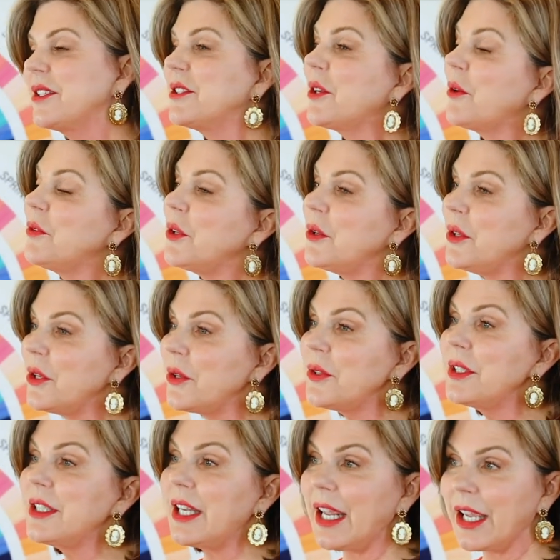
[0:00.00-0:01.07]
So if you
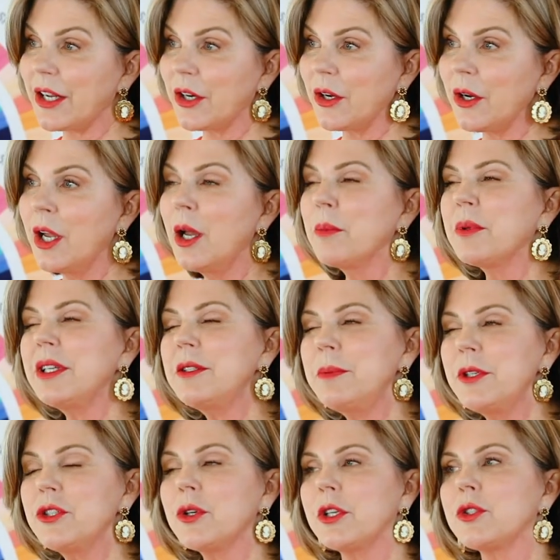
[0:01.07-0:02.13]
use tanner,
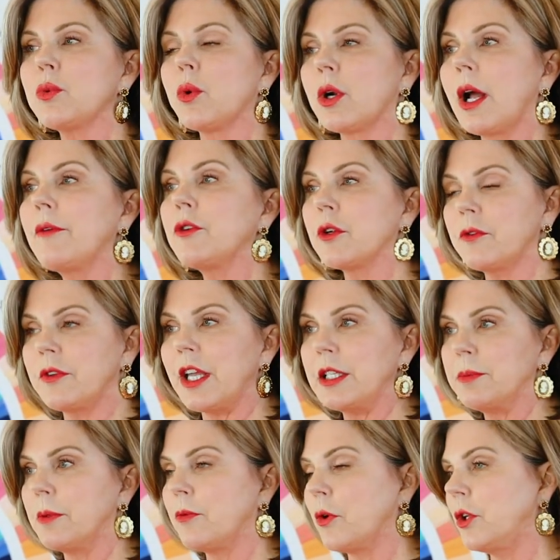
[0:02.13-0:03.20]
please be sure it's worn off your
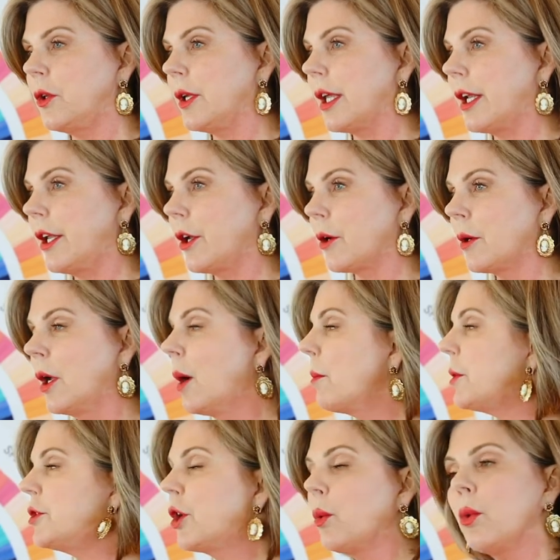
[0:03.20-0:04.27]
face before you get here.
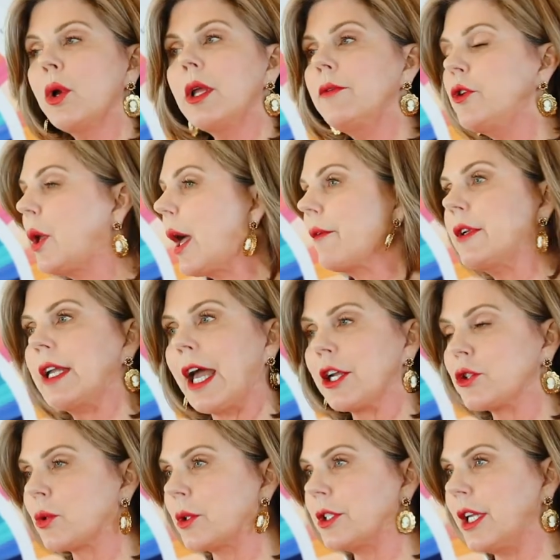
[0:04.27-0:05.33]
But don't worry if you have a
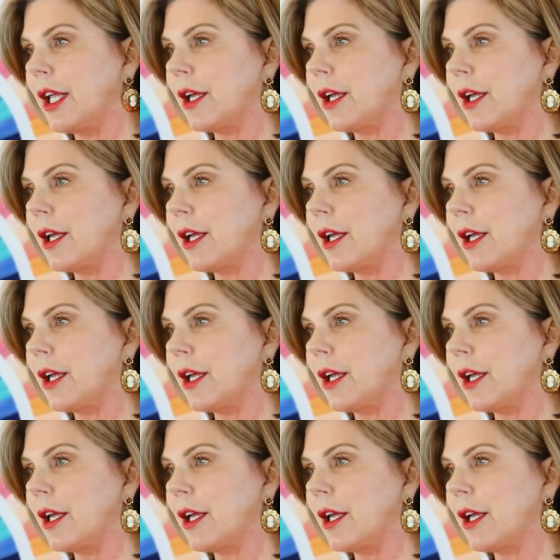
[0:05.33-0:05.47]
natural